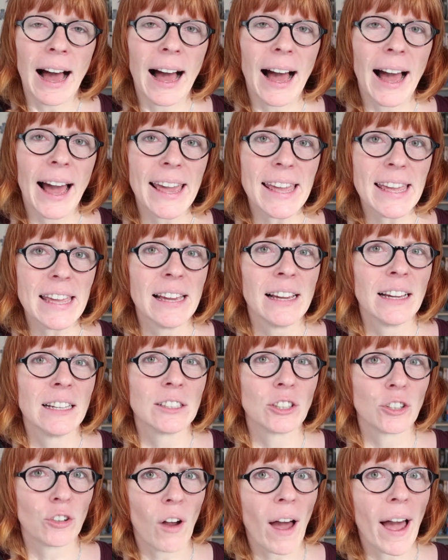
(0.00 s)
I
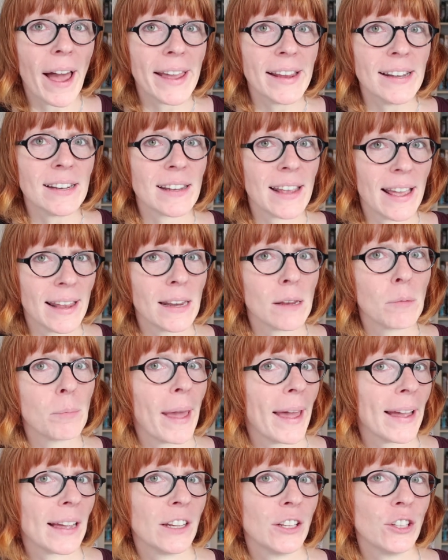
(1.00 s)
tried getting
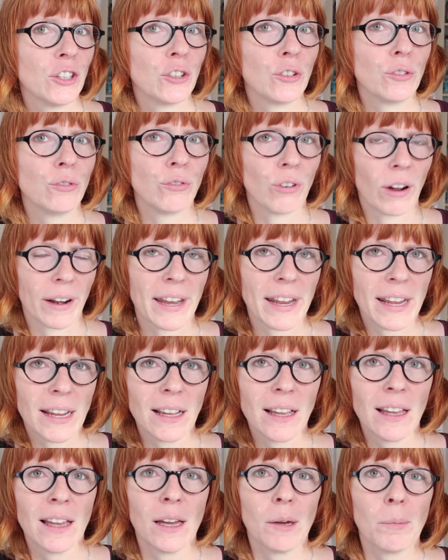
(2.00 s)
back into
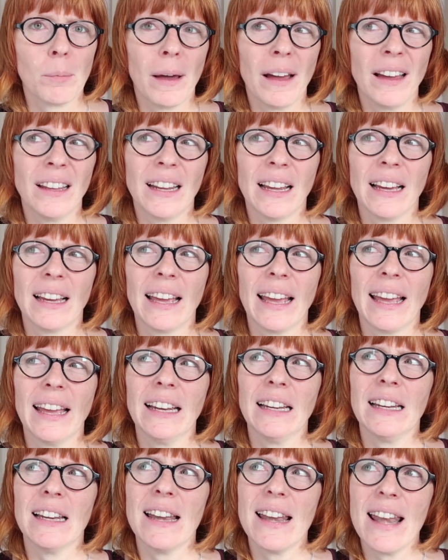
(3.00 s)
running, but
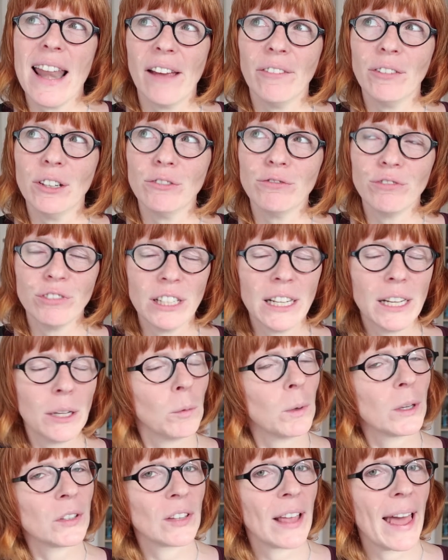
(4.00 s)
it never really
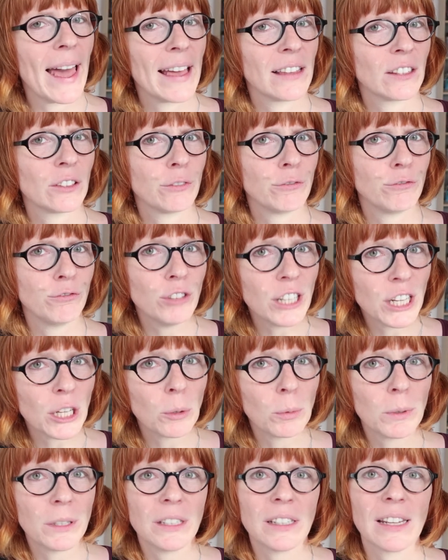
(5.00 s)
was as
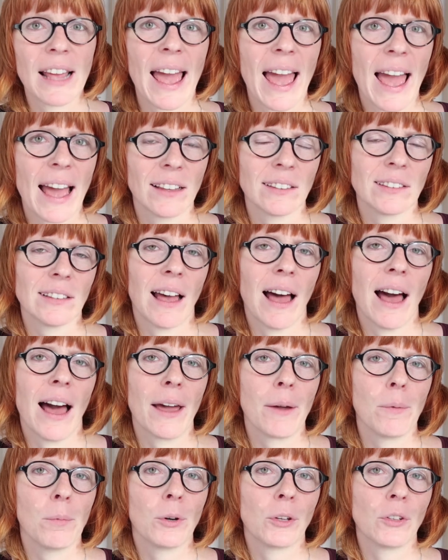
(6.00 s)
frequent as
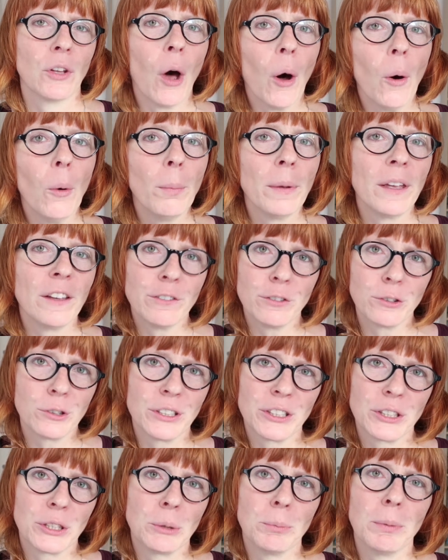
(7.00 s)
I was hoping
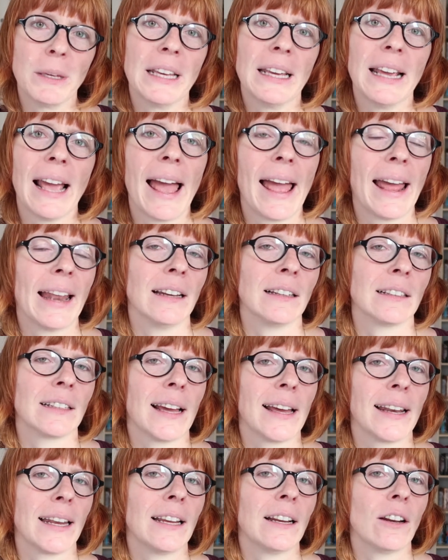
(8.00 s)
for it to be and
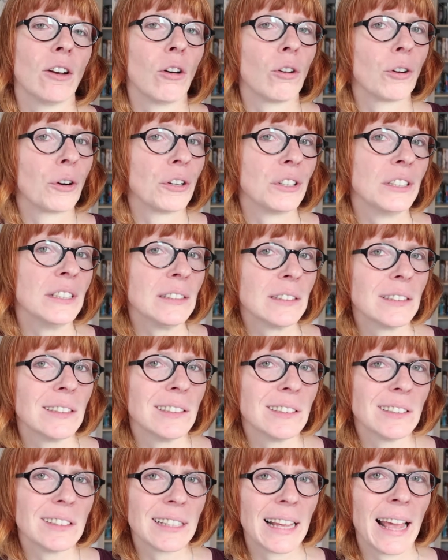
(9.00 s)
getting longer
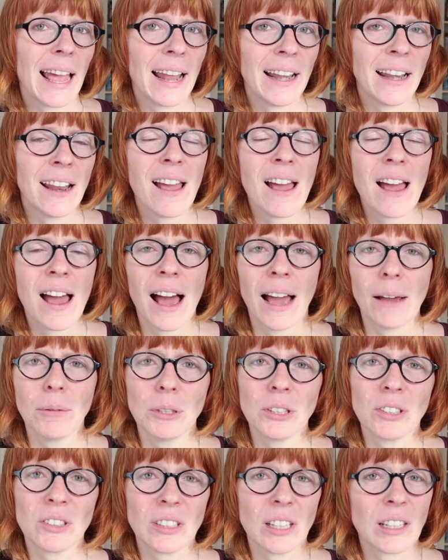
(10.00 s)
distance again. I
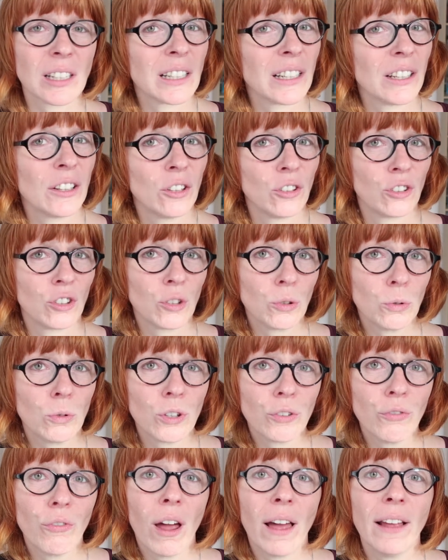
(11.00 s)
was stuck in
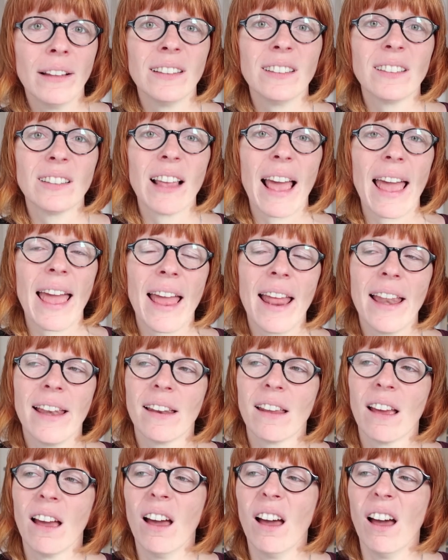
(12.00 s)
short runs
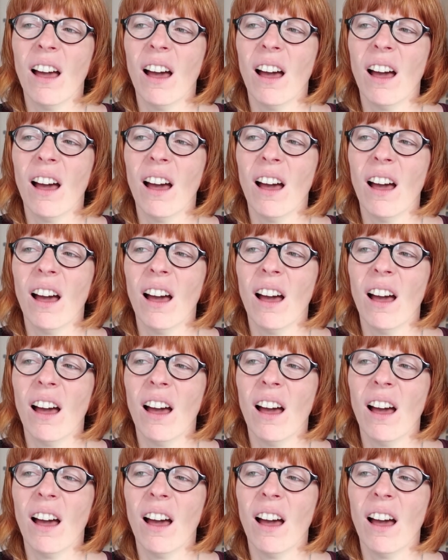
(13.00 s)
and